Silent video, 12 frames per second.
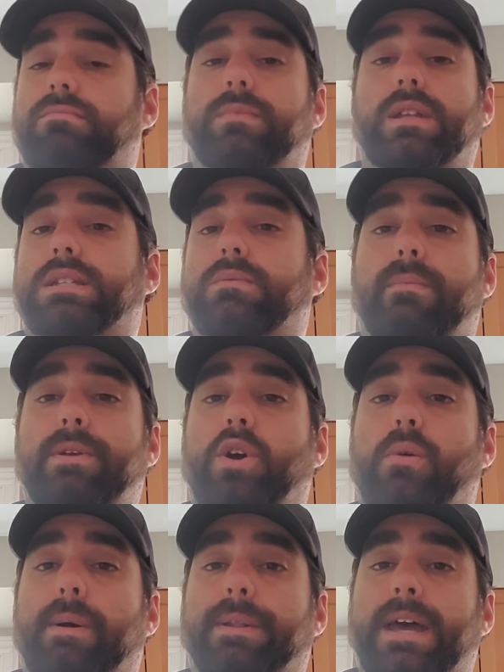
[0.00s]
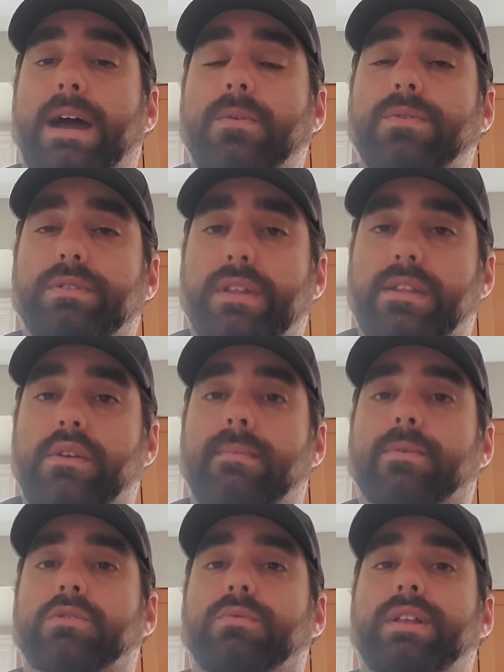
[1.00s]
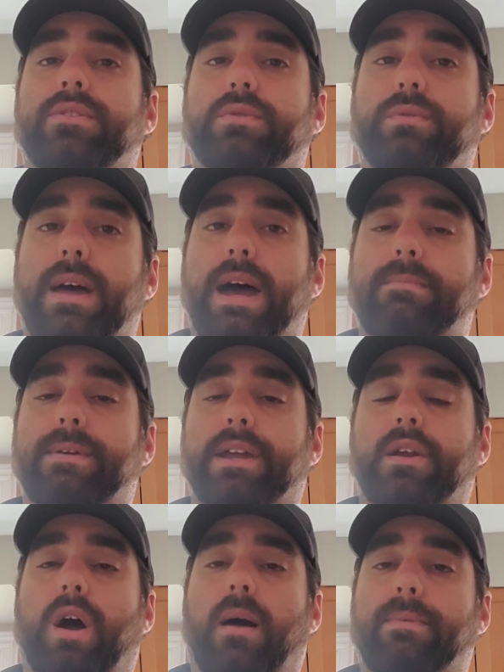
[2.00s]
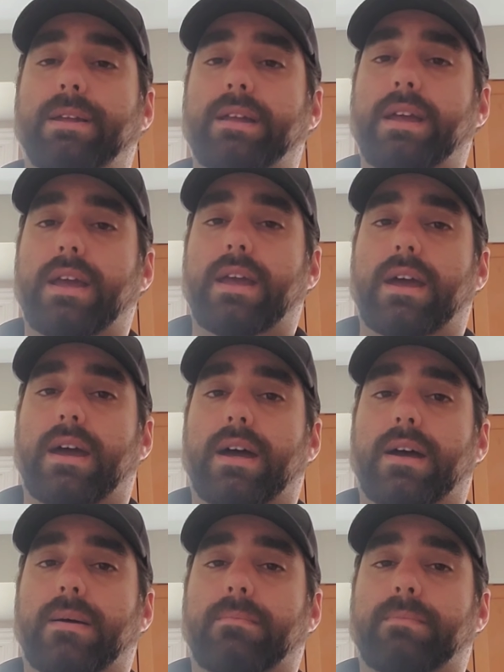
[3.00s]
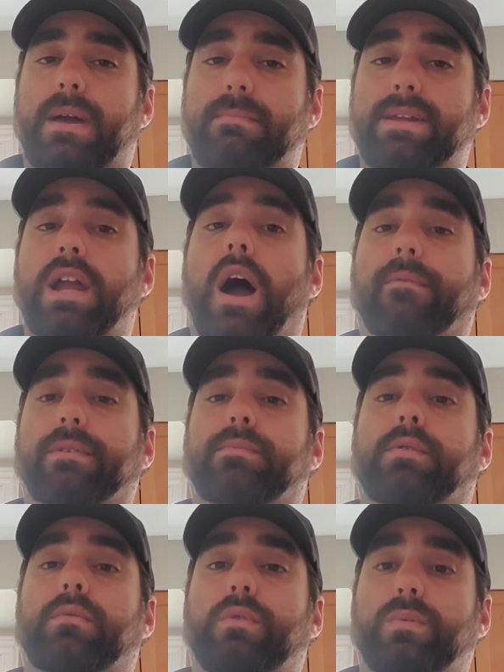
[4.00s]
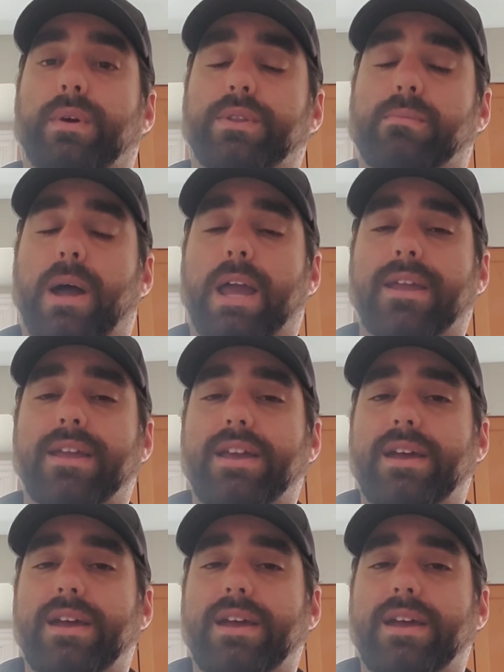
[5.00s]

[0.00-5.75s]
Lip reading: This is what we know about the house. So then they're able to read through that and make a copy and be comfortable with what they're buying.